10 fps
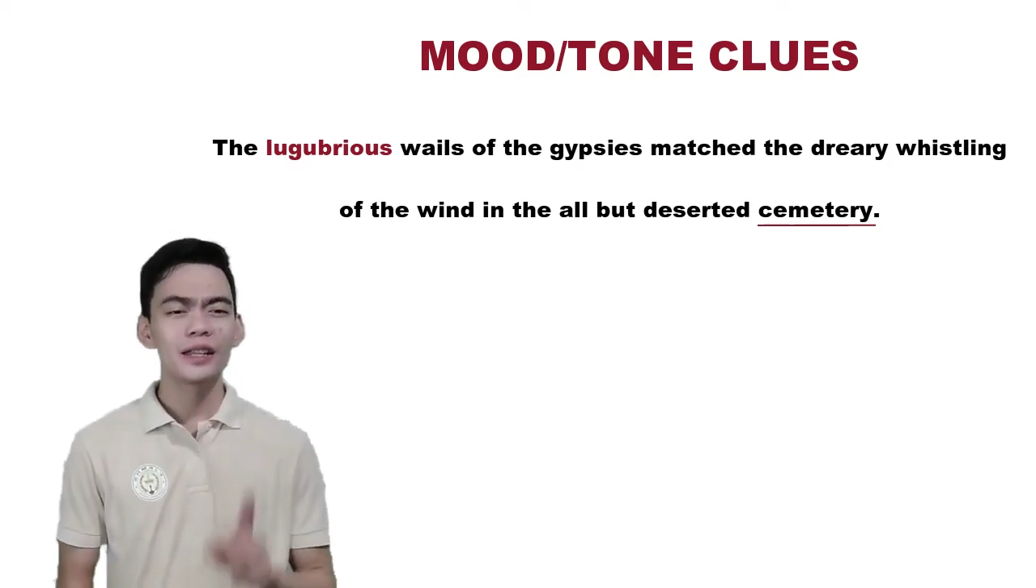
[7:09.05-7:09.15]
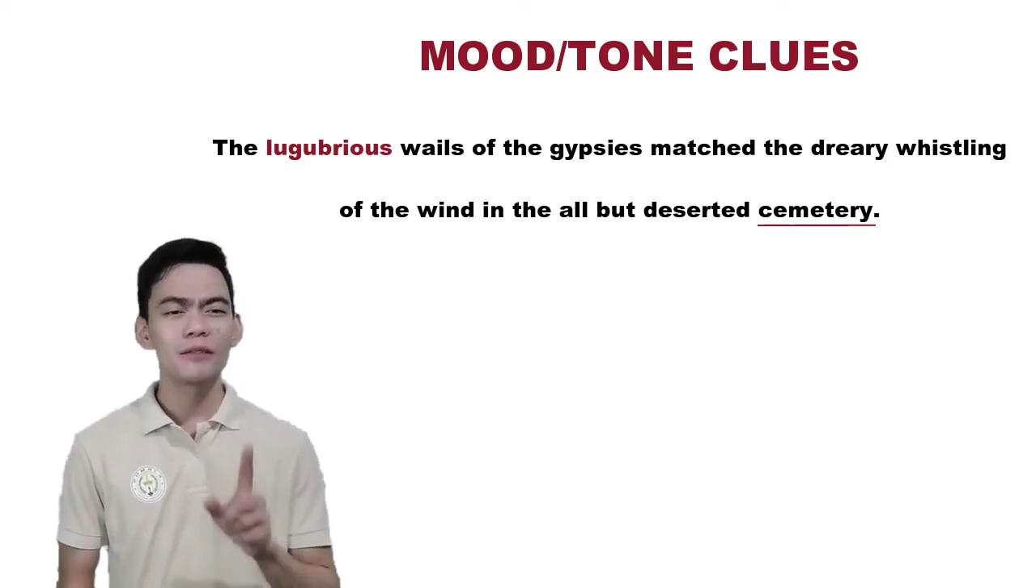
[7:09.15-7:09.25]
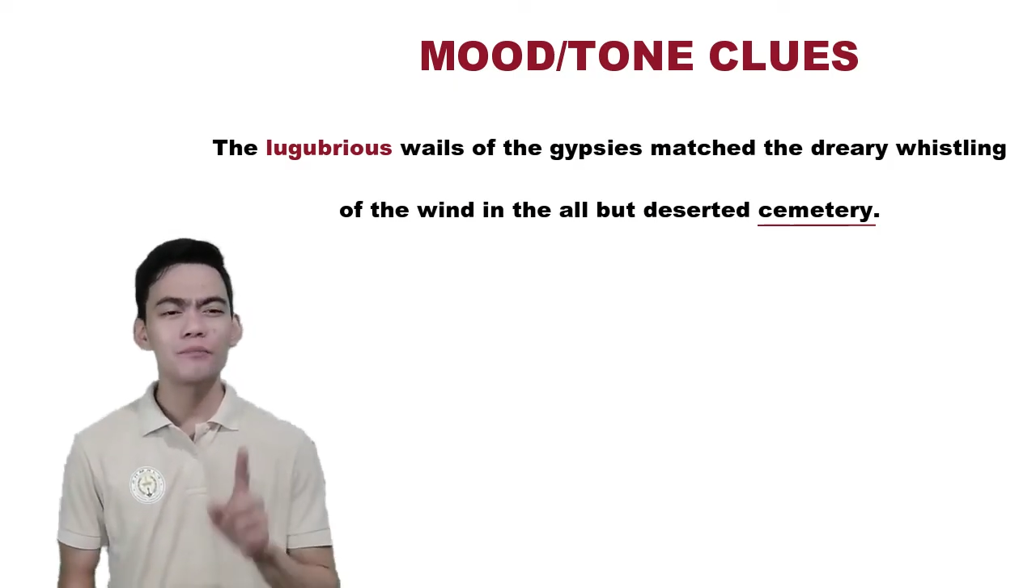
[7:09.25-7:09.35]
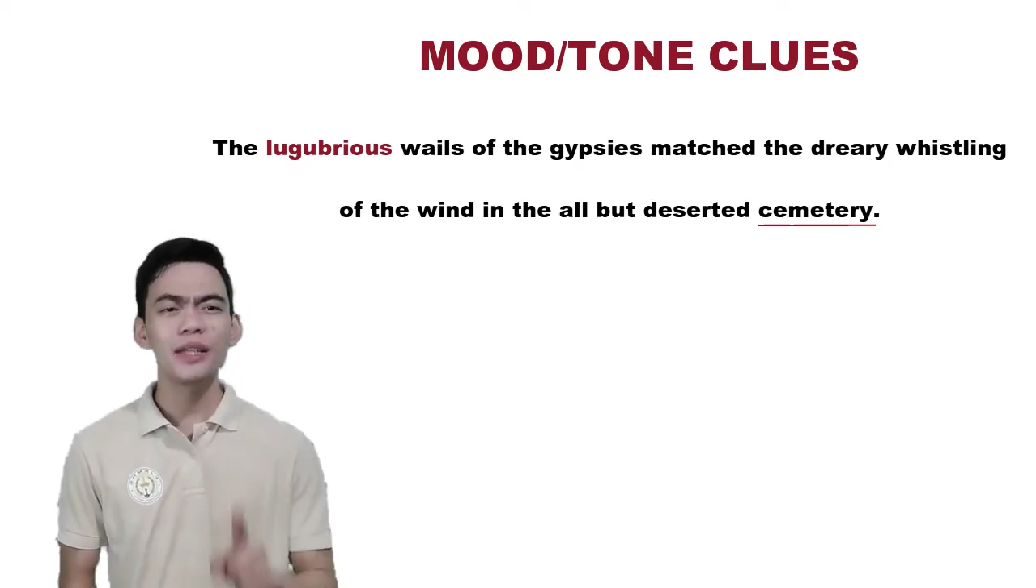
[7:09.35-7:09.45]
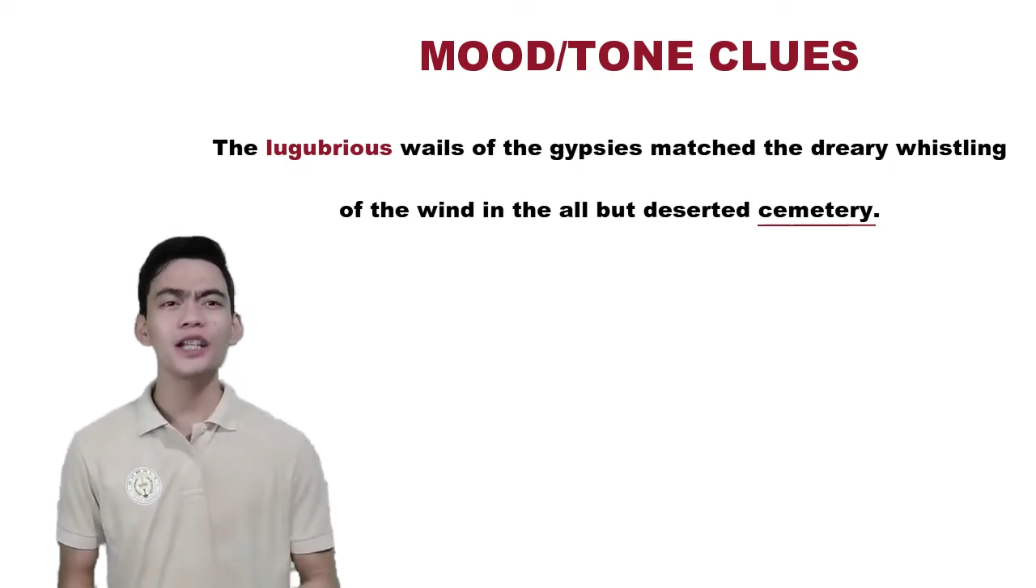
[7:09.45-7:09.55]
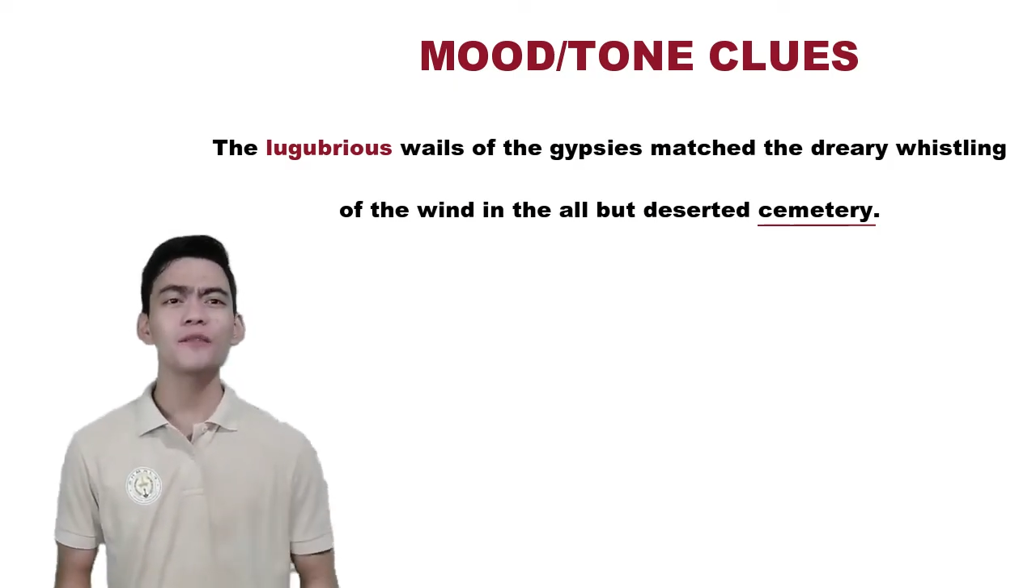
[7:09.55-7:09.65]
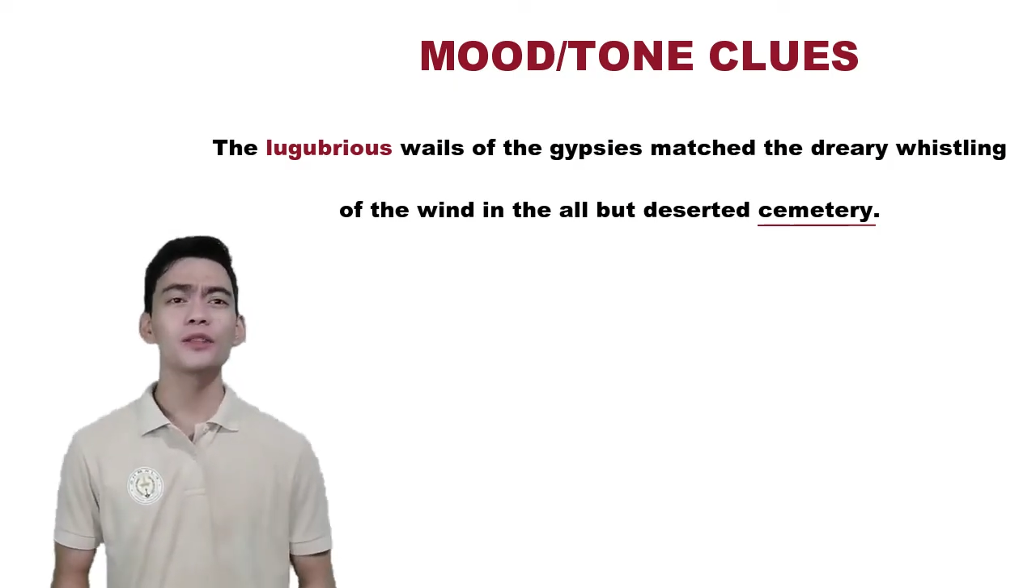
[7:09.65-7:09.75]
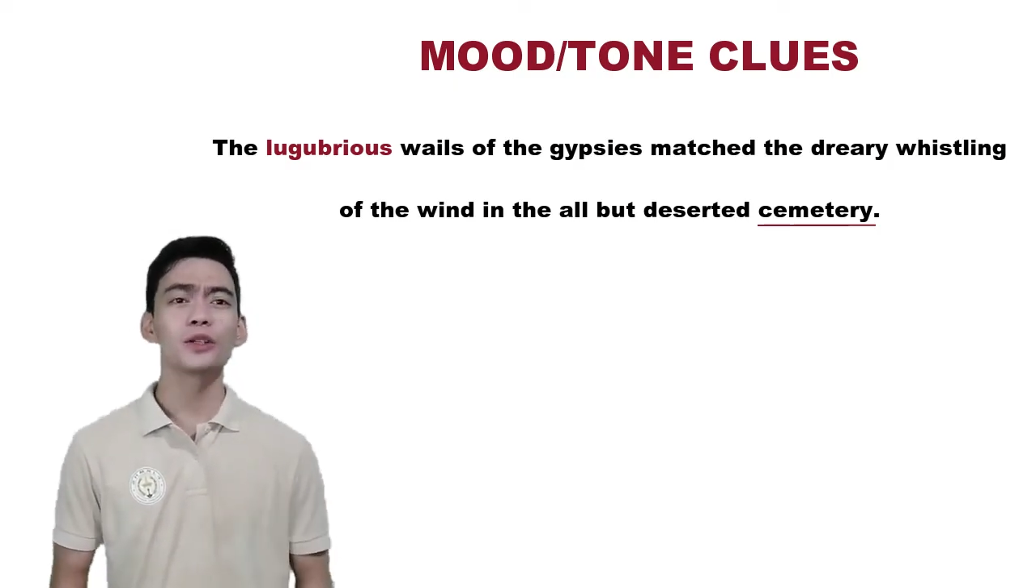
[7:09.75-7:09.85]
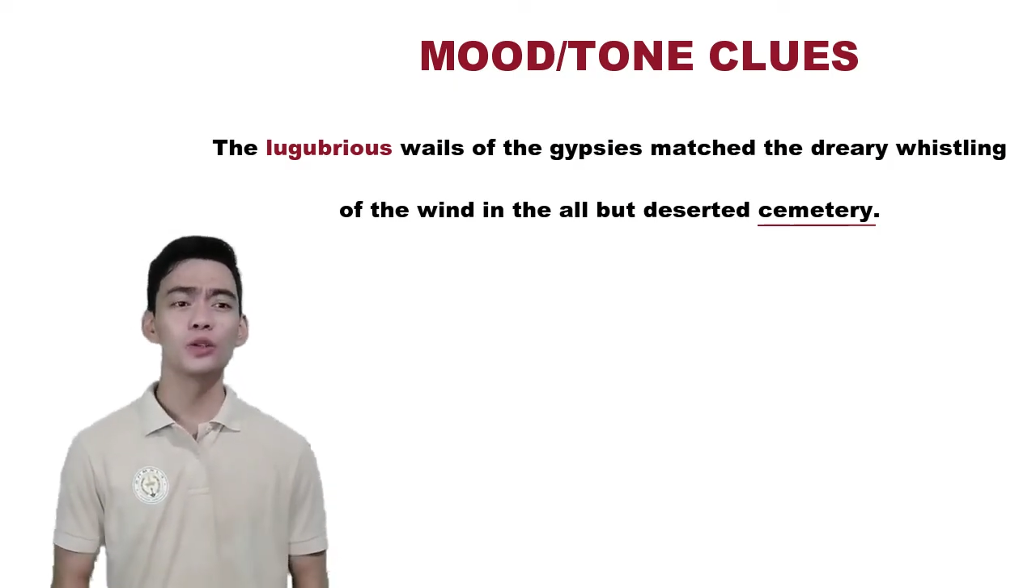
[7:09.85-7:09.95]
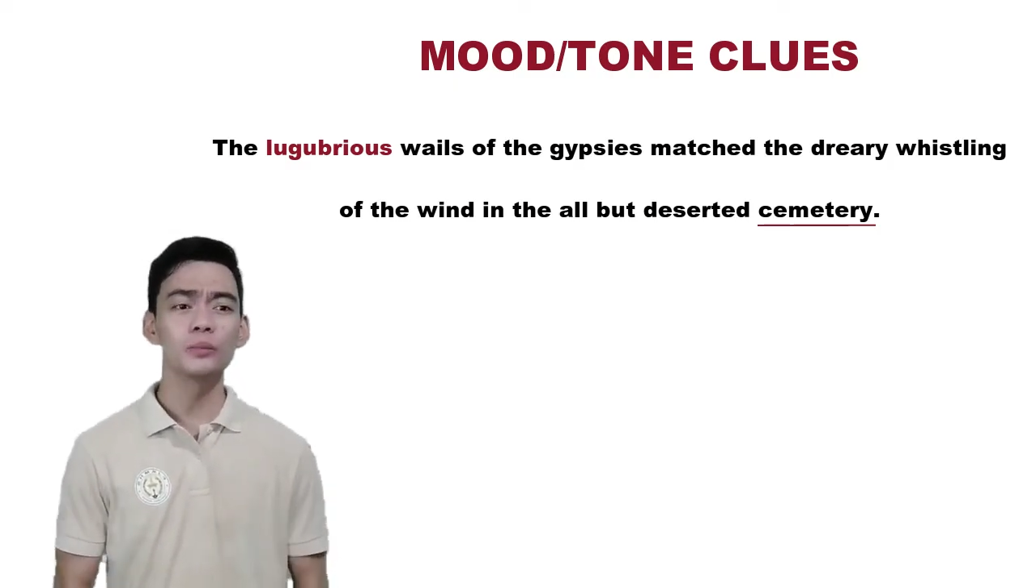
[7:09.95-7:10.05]
the meaning
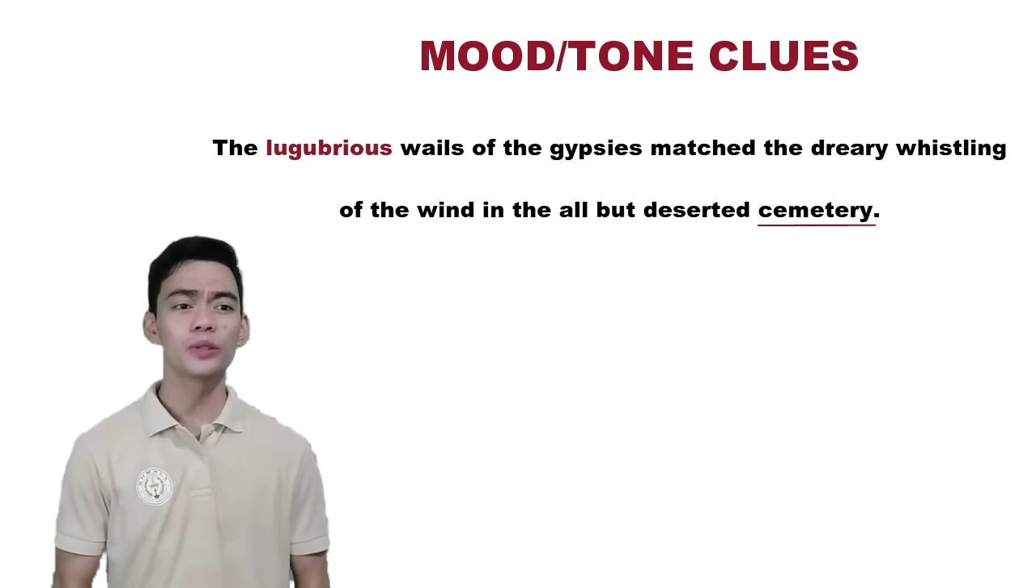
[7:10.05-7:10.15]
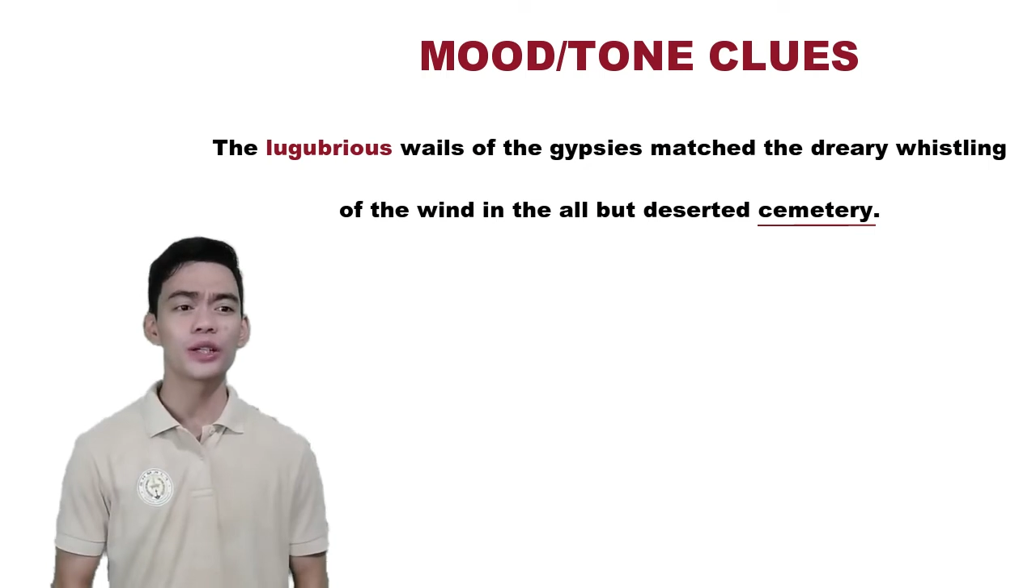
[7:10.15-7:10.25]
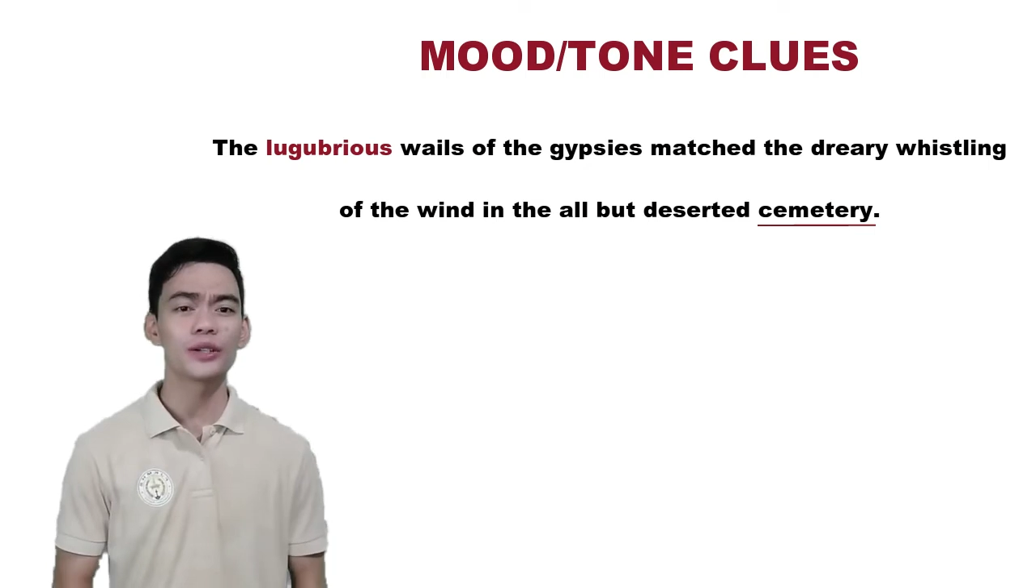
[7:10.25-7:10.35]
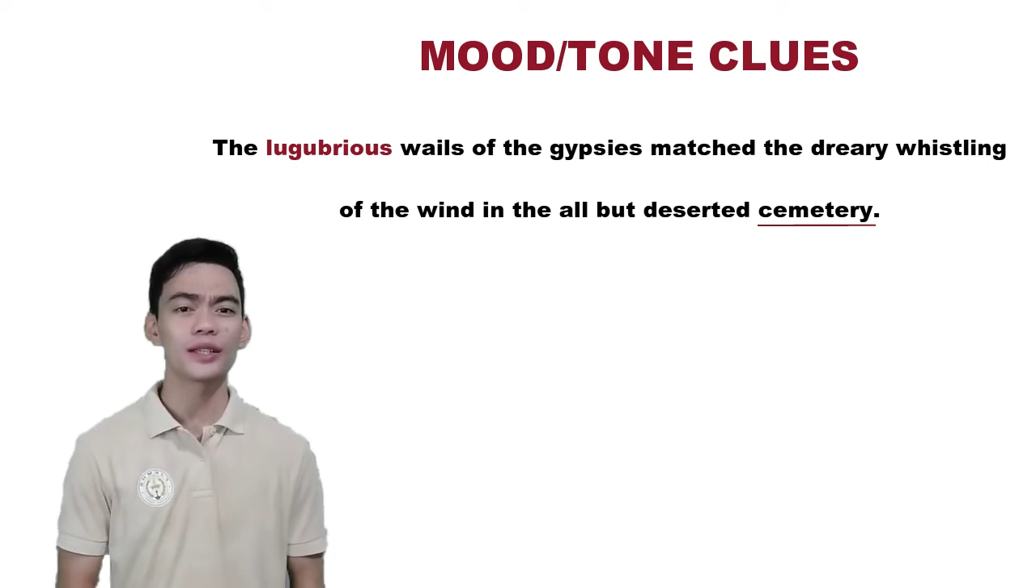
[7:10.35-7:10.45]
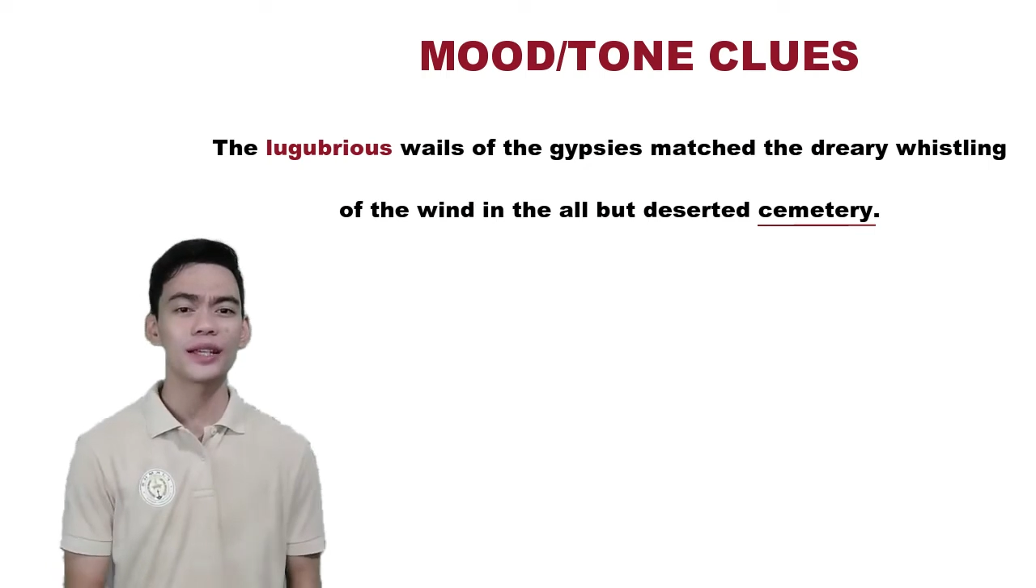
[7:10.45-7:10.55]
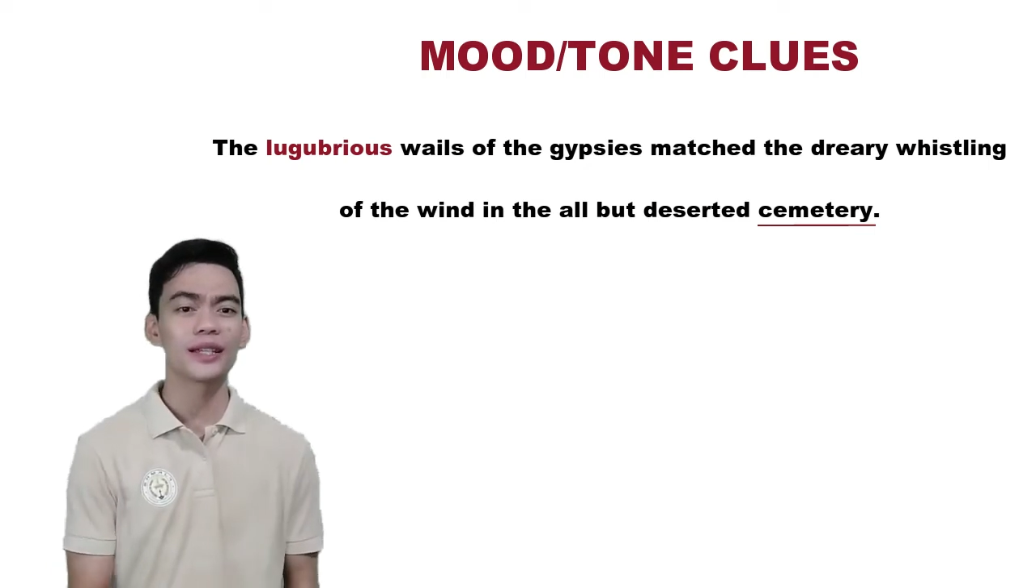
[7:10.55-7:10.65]
of lugubrious